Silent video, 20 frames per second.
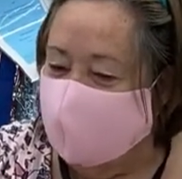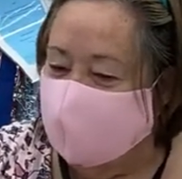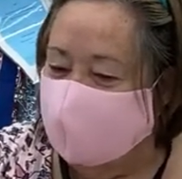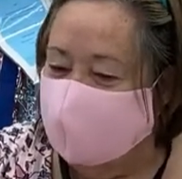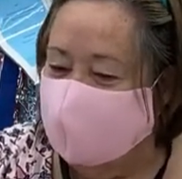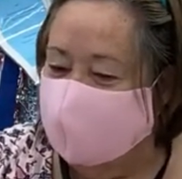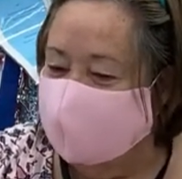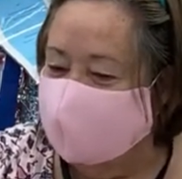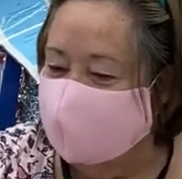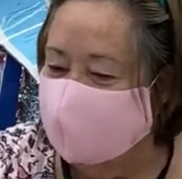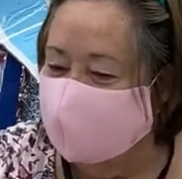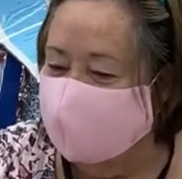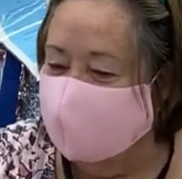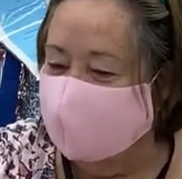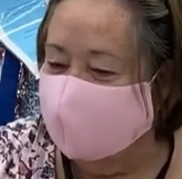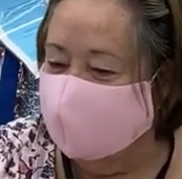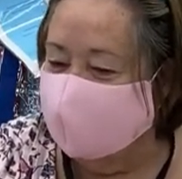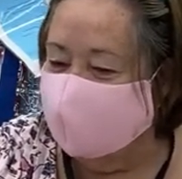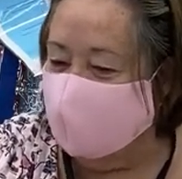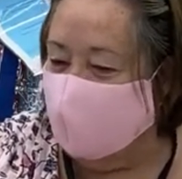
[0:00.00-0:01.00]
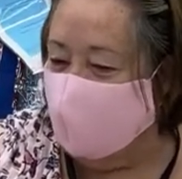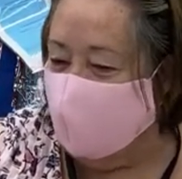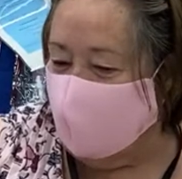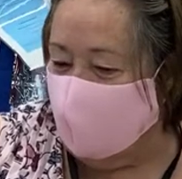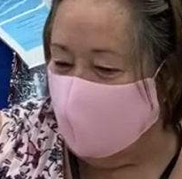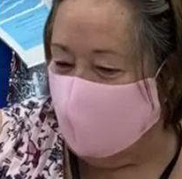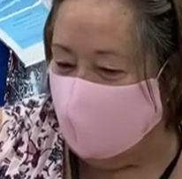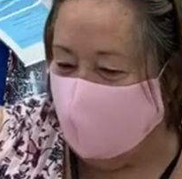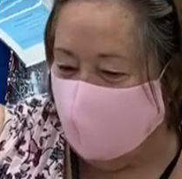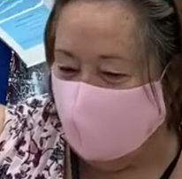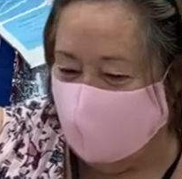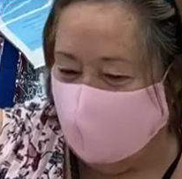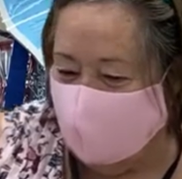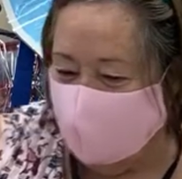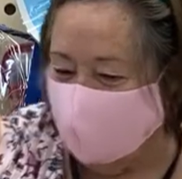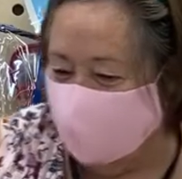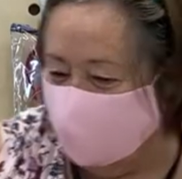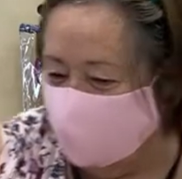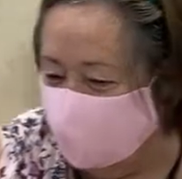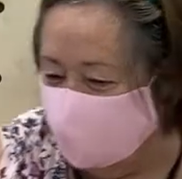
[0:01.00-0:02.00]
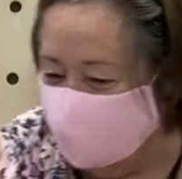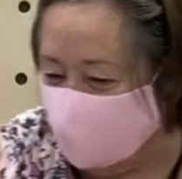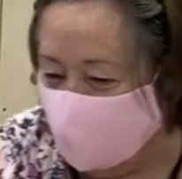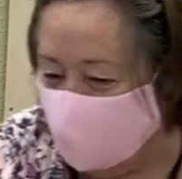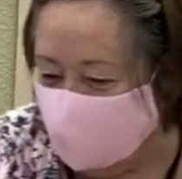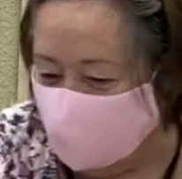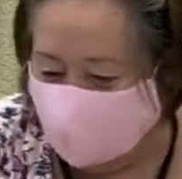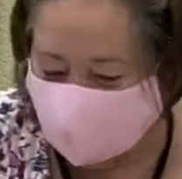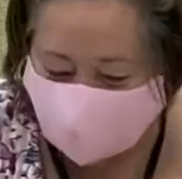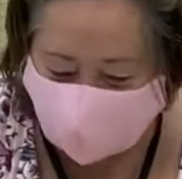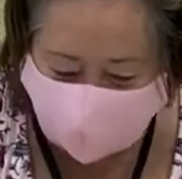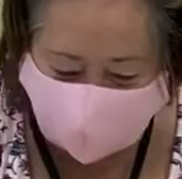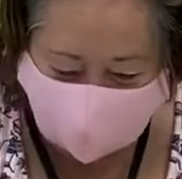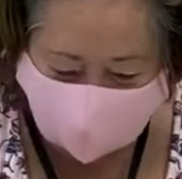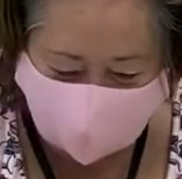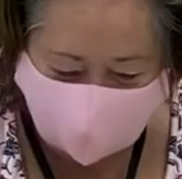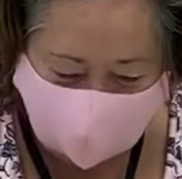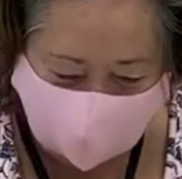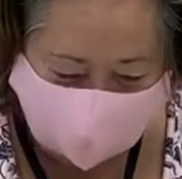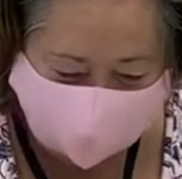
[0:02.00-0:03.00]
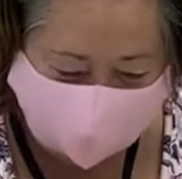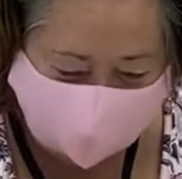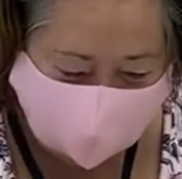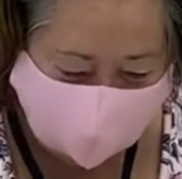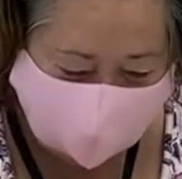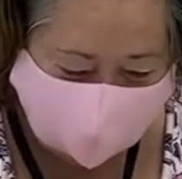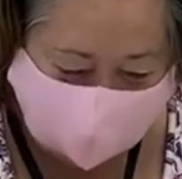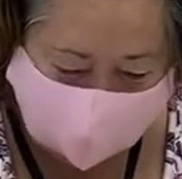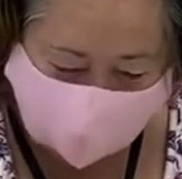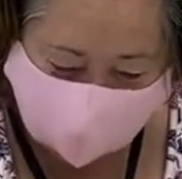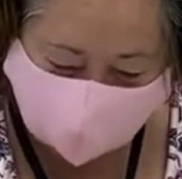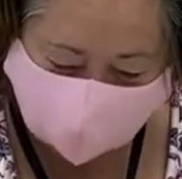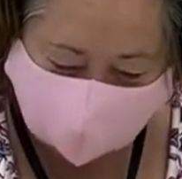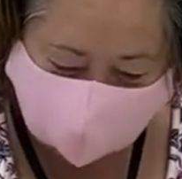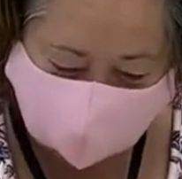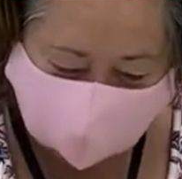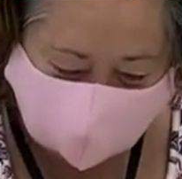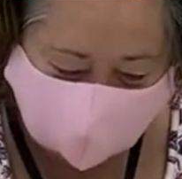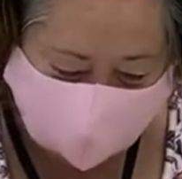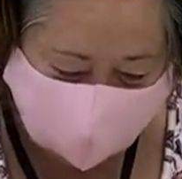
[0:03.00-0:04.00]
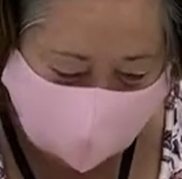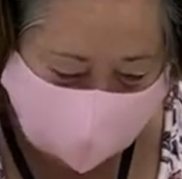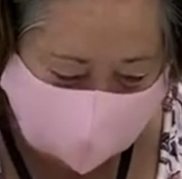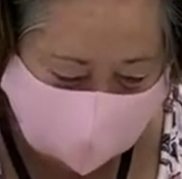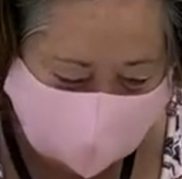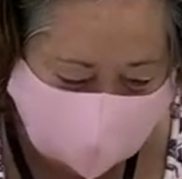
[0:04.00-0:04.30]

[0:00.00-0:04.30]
pieces of art that you have around the house that you want